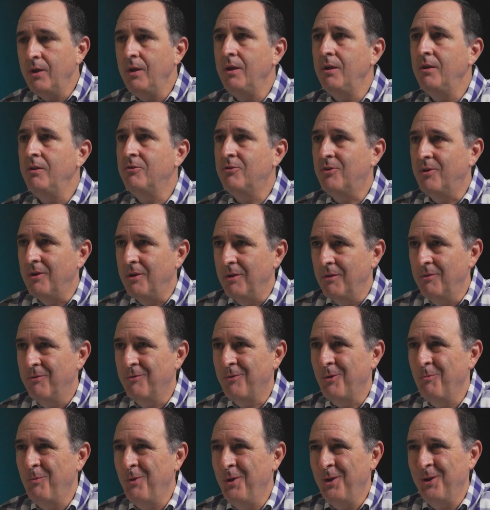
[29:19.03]
easy
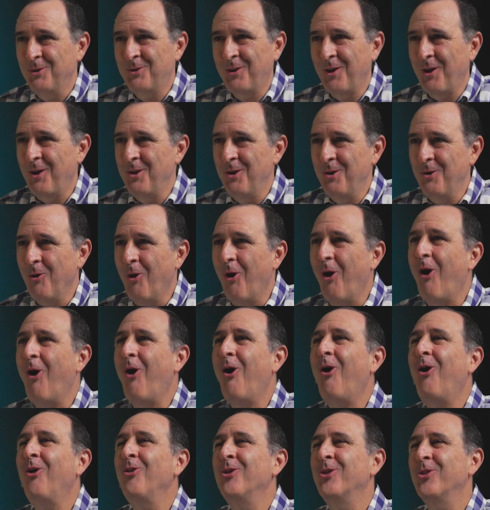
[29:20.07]
for me to tell you
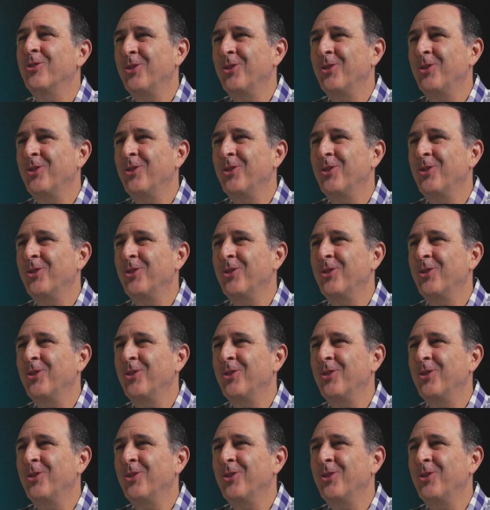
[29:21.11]
all the